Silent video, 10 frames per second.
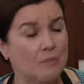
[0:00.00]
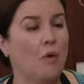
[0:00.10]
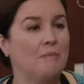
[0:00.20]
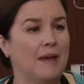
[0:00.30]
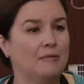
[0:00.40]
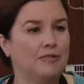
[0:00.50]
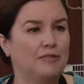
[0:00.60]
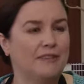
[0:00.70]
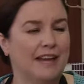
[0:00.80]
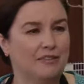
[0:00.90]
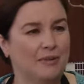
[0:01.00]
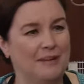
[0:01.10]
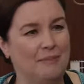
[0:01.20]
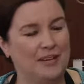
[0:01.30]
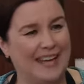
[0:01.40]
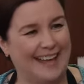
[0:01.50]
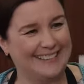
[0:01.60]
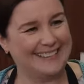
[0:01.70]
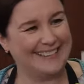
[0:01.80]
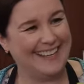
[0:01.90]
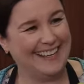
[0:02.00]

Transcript: won't be able to do that to anybody else.